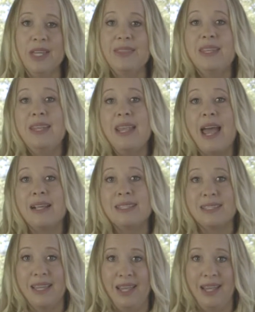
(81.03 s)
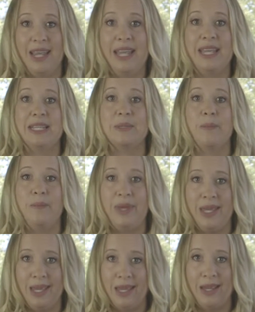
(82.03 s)
The next thing is
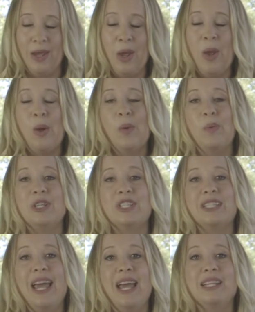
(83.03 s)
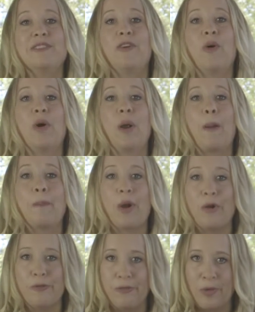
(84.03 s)
P, which stands for
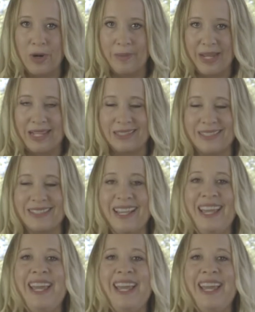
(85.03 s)
performance.